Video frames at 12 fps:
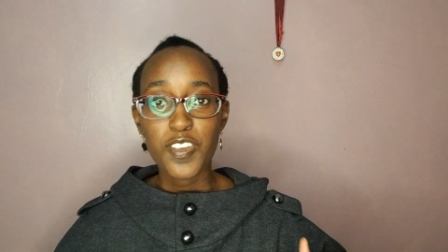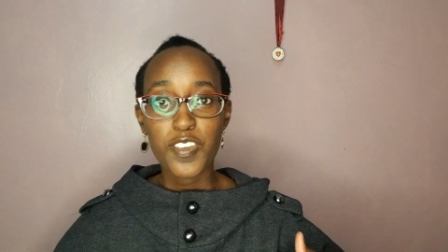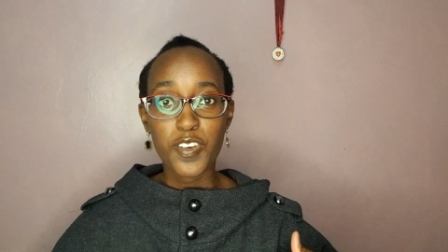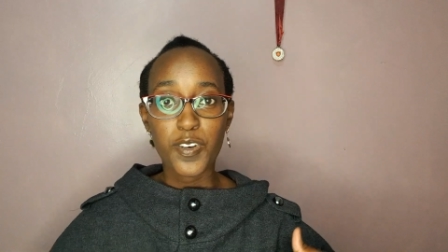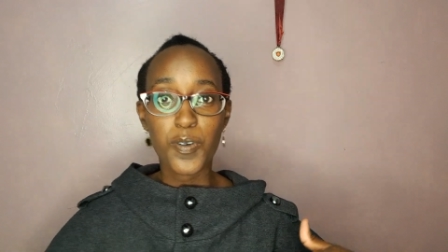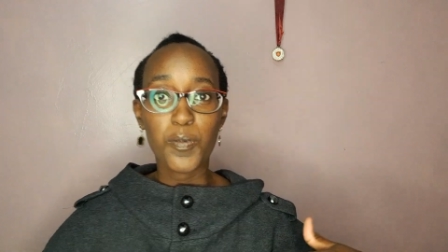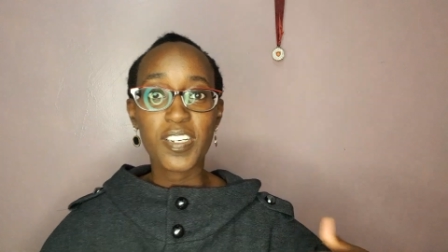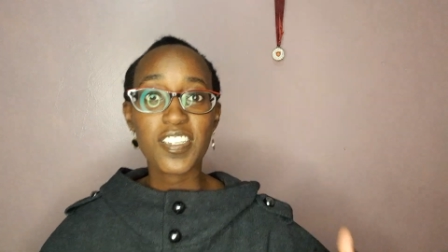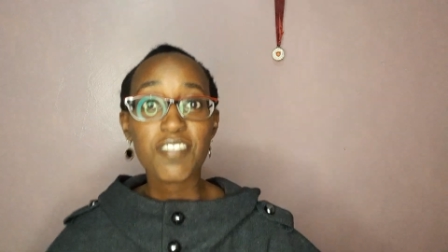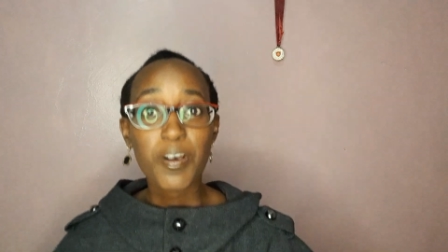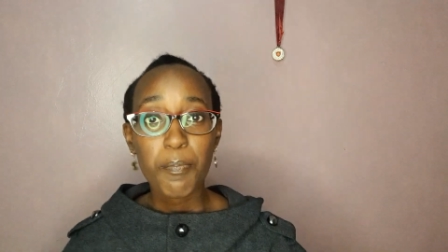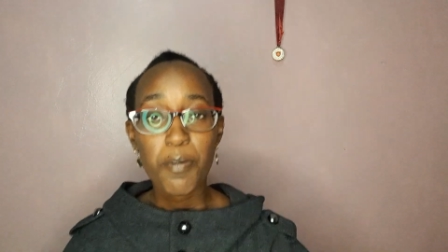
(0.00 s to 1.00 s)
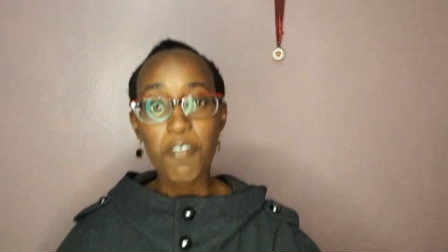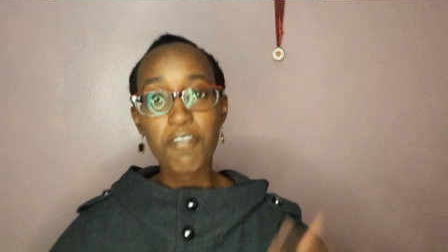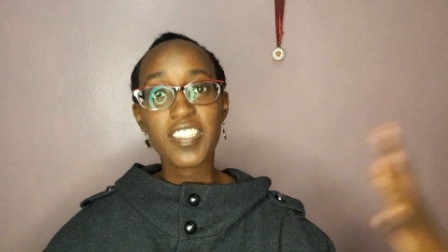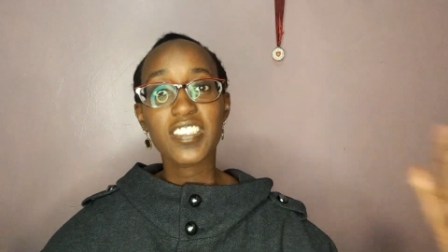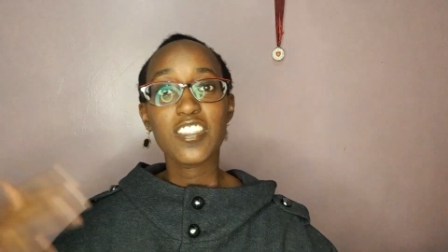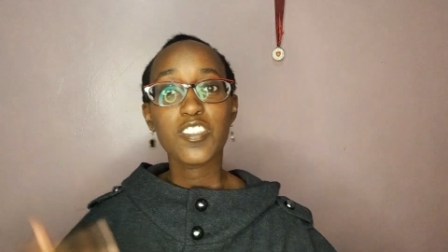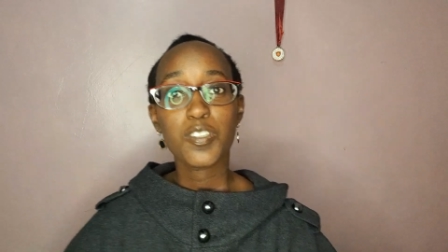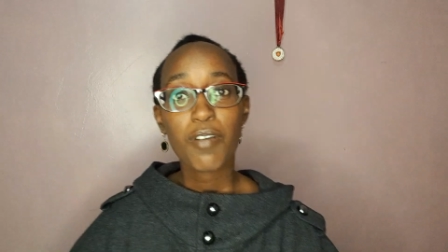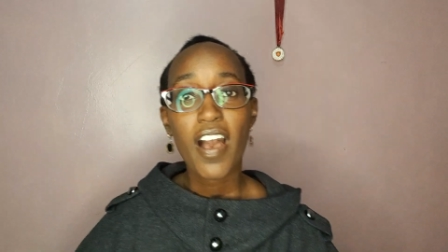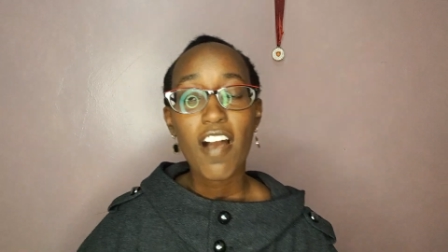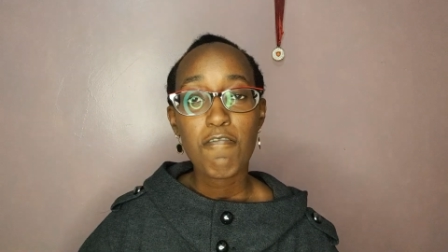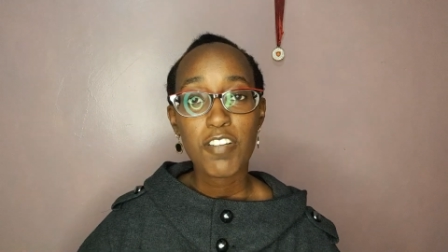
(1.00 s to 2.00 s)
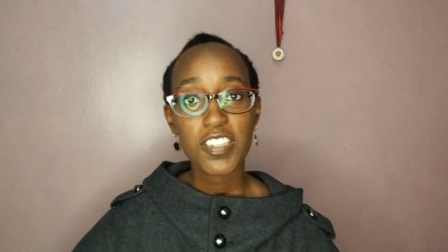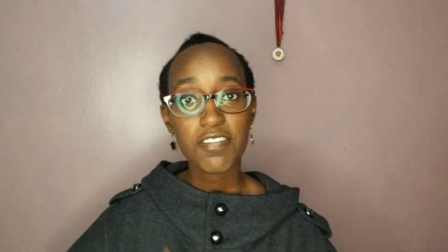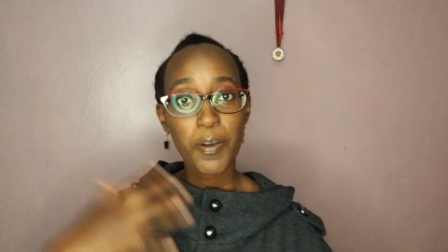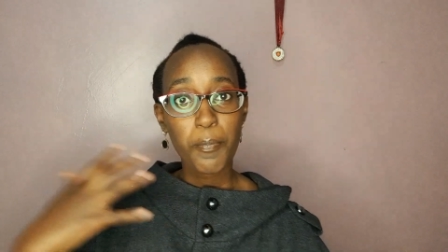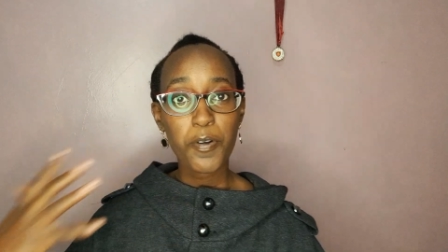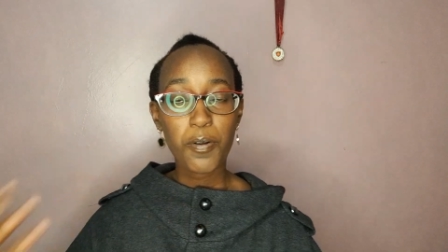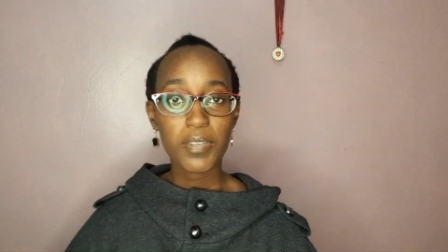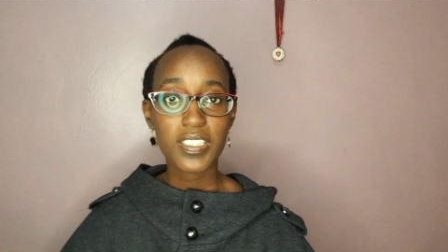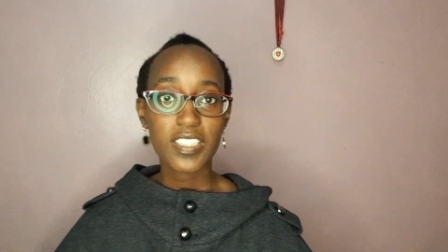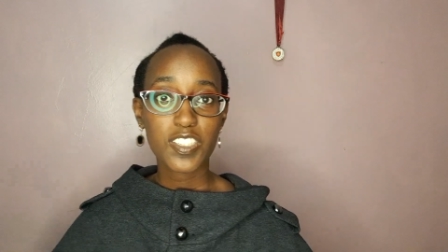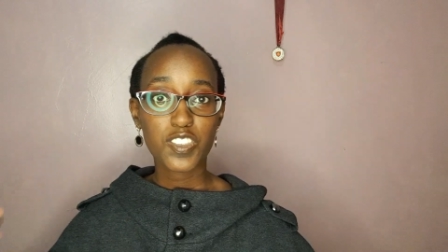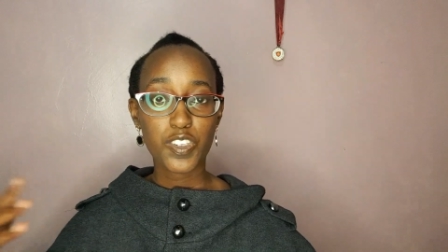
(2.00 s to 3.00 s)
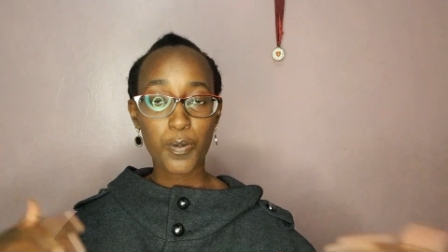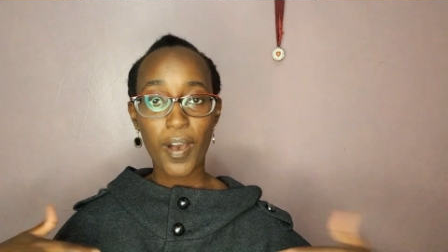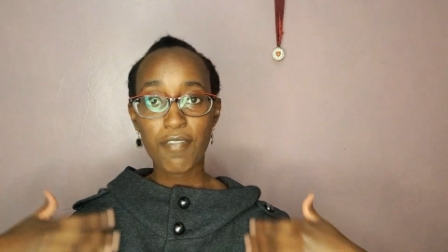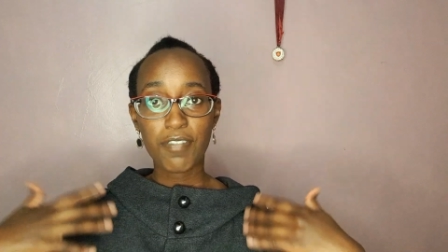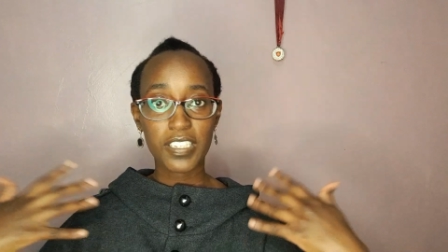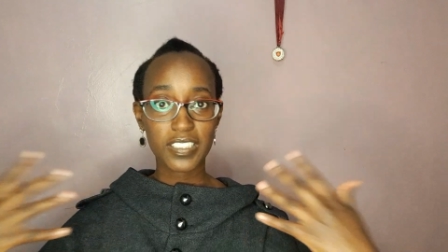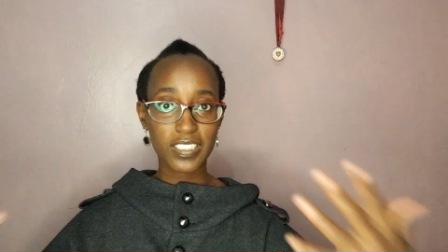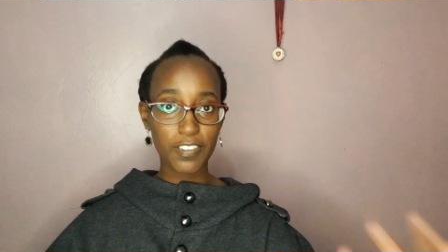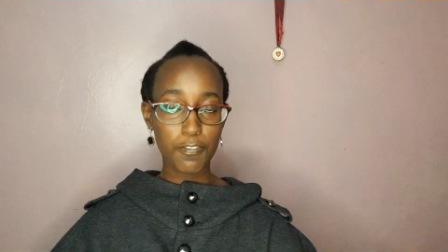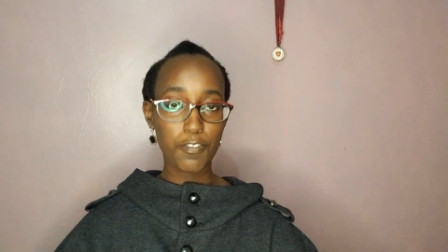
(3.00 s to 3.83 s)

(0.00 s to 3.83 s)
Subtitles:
your whatever prophecies you have, whatever promises you have received